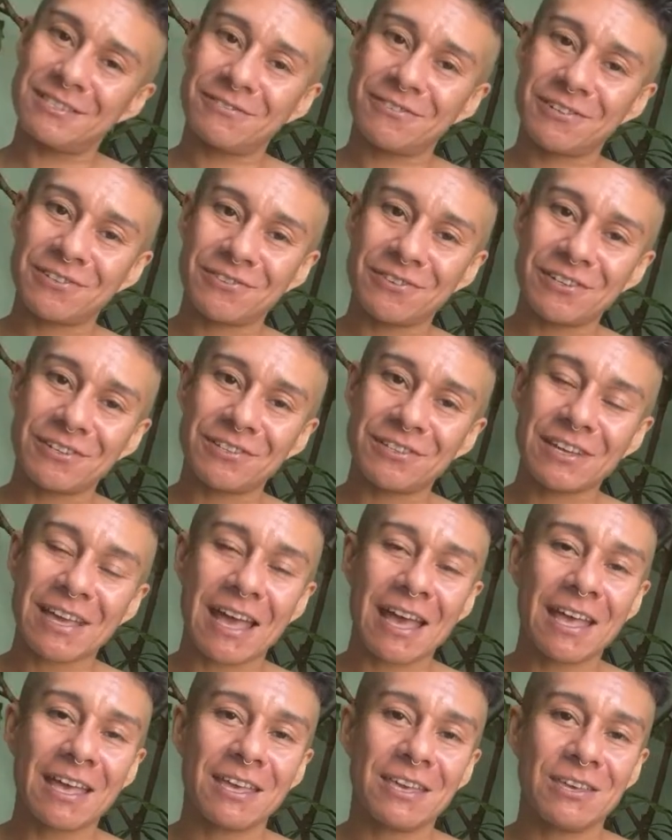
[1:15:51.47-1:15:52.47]
First, we're going to look
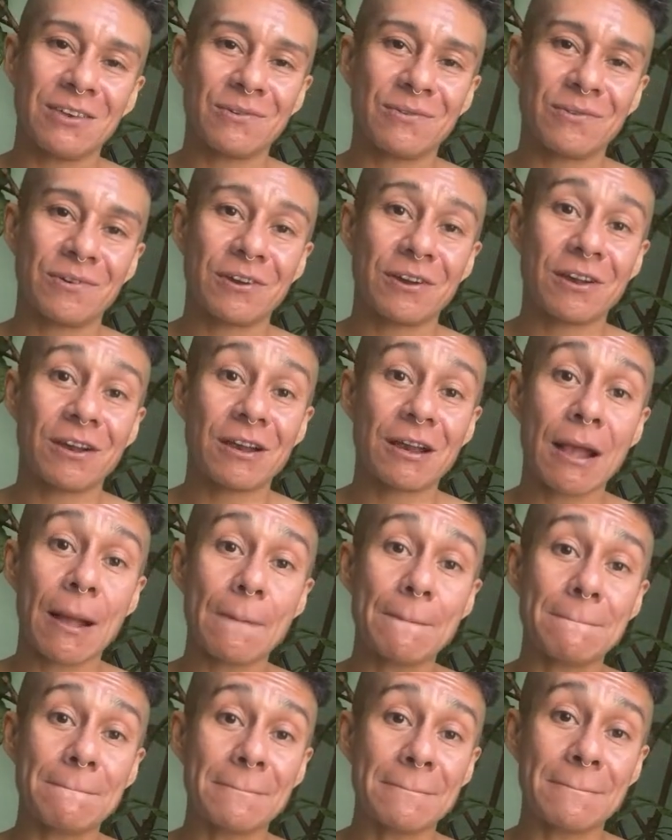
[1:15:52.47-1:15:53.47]
at your
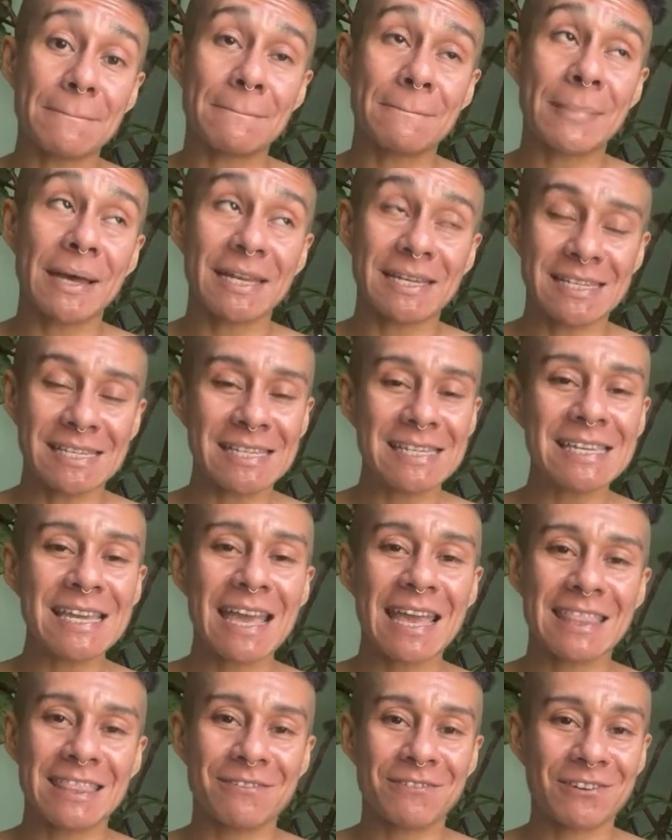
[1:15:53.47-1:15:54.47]
money,
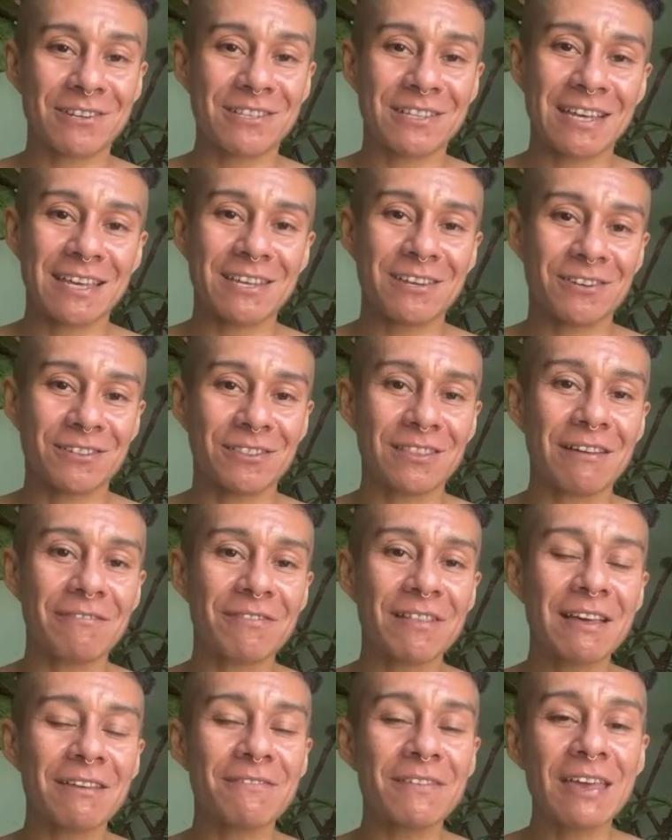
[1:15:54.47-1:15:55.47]
and then we're going to look at your love
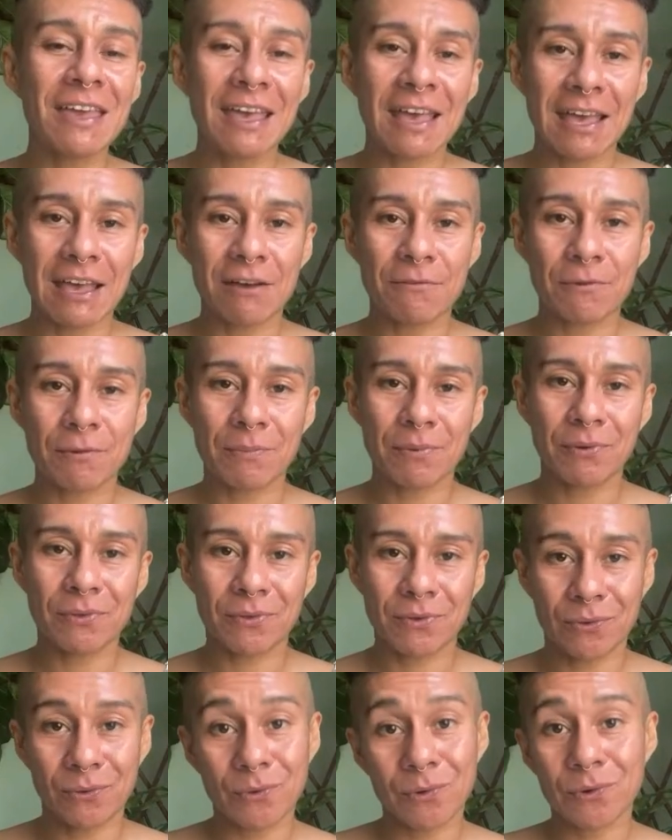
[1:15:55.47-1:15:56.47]
life, and we'll pull
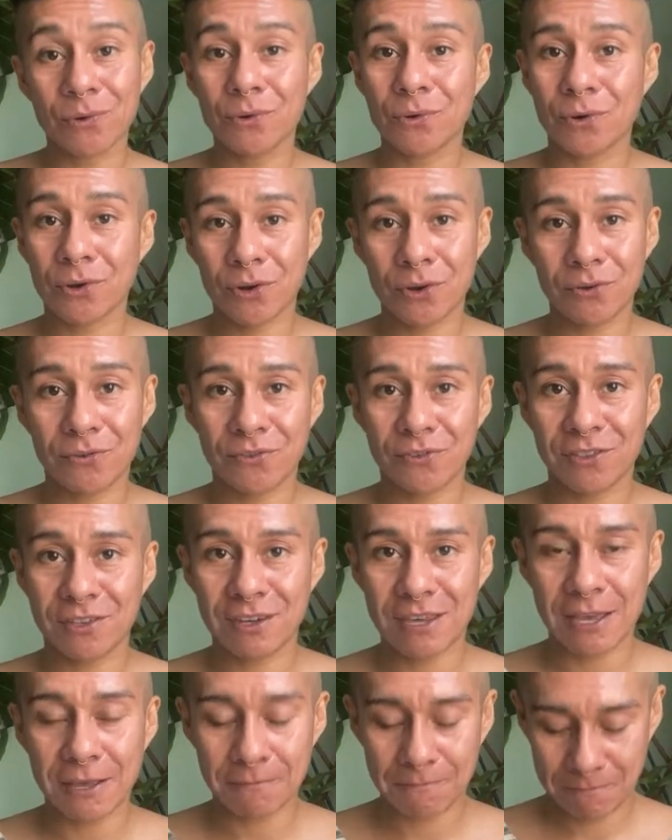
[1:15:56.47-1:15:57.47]
an oracle card for the
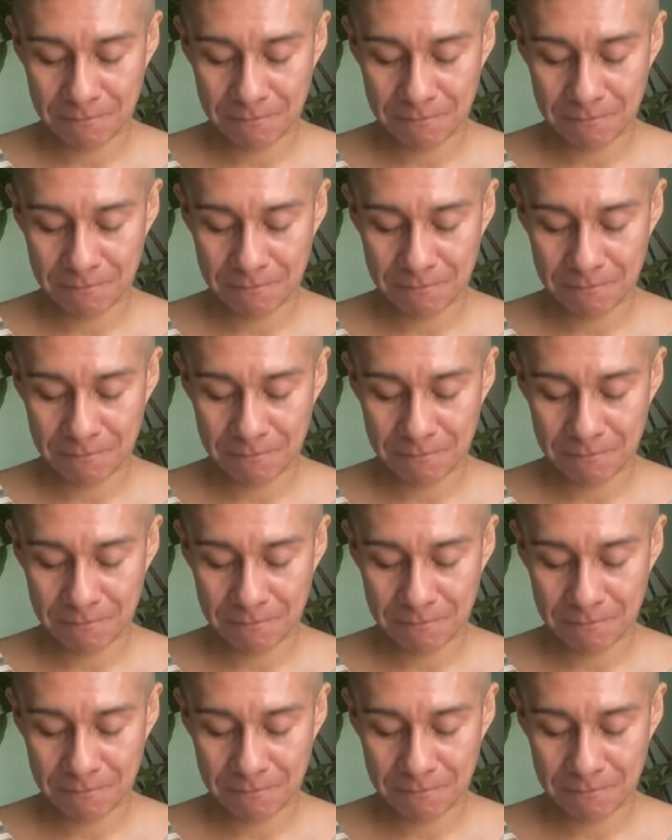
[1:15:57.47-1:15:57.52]
day.